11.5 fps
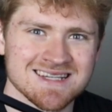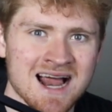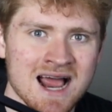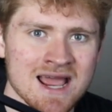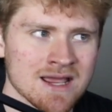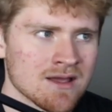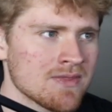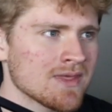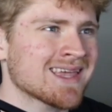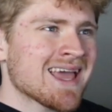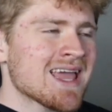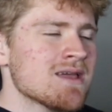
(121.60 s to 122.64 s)
night, in the
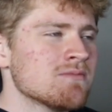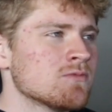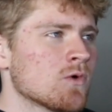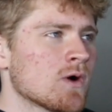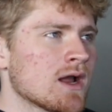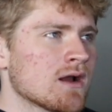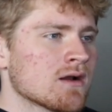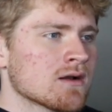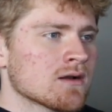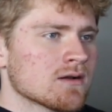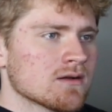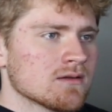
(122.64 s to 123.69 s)
game where
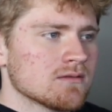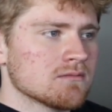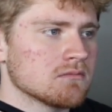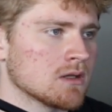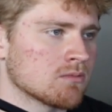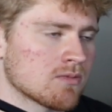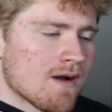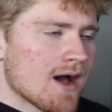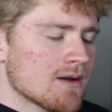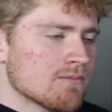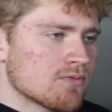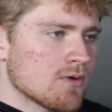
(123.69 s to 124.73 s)

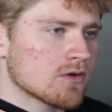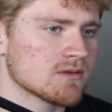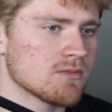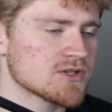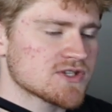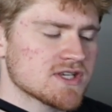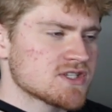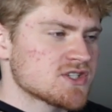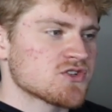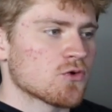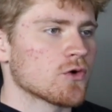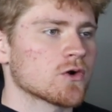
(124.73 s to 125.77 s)
LeBron broke the most
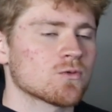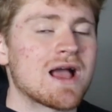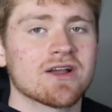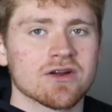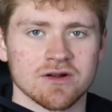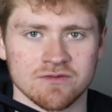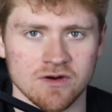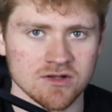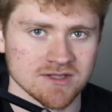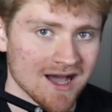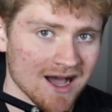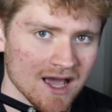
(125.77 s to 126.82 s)
historic record of all
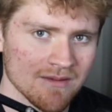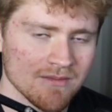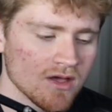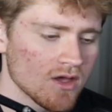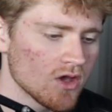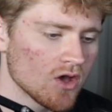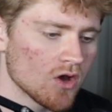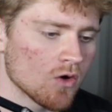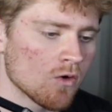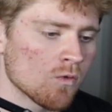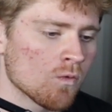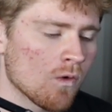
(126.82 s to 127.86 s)
time,
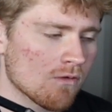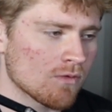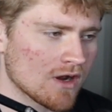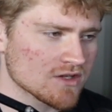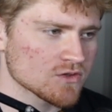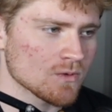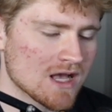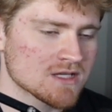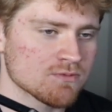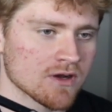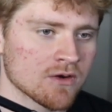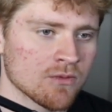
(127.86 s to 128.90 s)
Russell
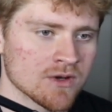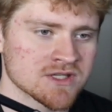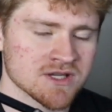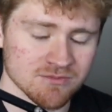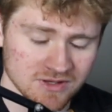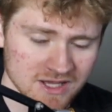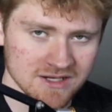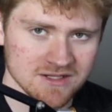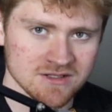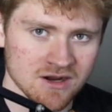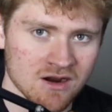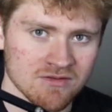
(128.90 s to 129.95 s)
Westbrook was complaining to
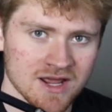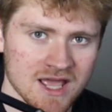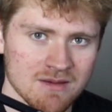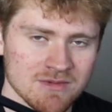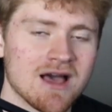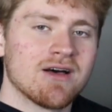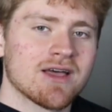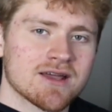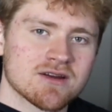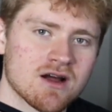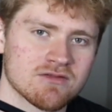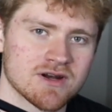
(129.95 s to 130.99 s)
Darvin Ham, yelling at
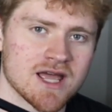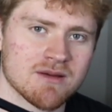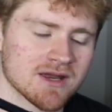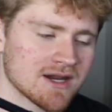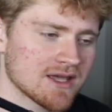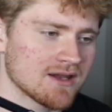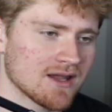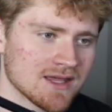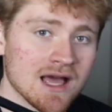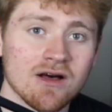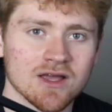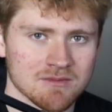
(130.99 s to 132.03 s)
Darvin Ham, getting in a
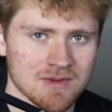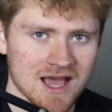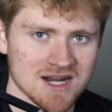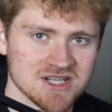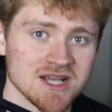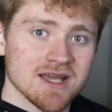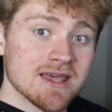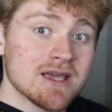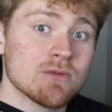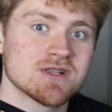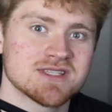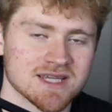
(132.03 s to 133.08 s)
yelling match, saying that he
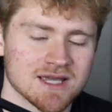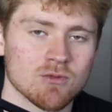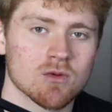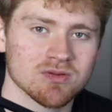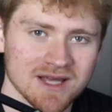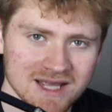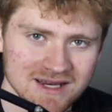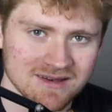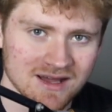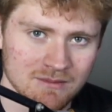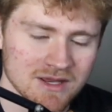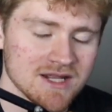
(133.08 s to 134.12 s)
wants to get more playing
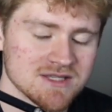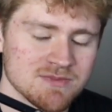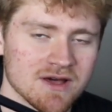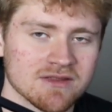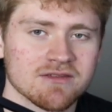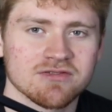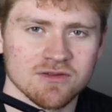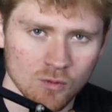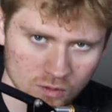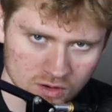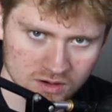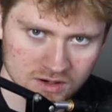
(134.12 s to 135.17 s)
time. He needs to be on the
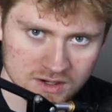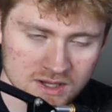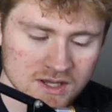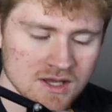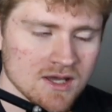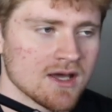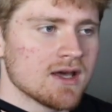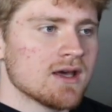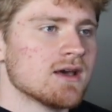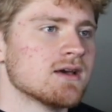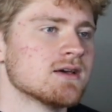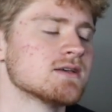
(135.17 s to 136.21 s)
floor.
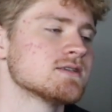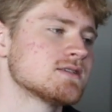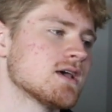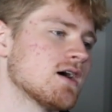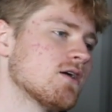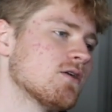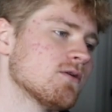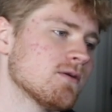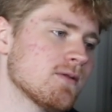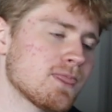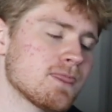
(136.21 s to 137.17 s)
So